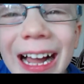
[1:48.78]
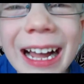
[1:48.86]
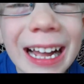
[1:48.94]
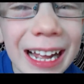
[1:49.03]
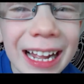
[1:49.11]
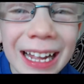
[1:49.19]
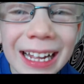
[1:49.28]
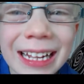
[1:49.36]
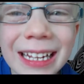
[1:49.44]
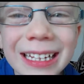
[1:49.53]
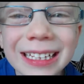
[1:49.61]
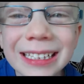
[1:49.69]
I see,
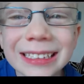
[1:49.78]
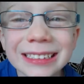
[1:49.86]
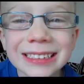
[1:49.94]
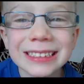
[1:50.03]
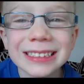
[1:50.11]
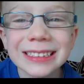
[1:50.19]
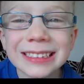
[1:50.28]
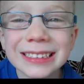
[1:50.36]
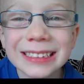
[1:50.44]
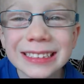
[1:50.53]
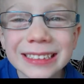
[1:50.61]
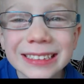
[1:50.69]
they've got frosty fur,
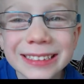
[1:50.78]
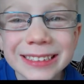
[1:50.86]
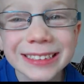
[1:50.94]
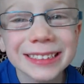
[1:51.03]
have they?